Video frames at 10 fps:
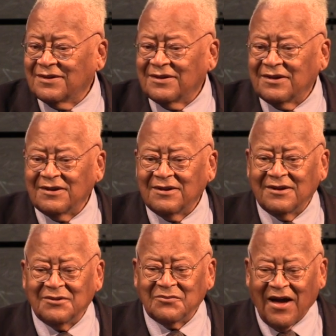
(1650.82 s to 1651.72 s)

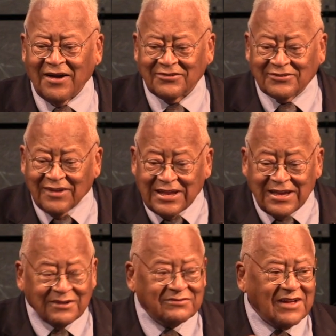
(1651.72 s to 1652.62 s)
In my
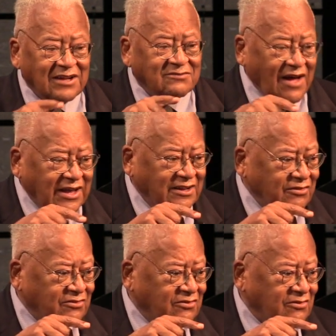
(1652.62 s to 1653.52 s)
study of
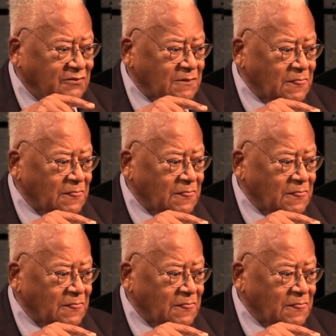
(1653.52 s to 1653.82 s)
nonviolence,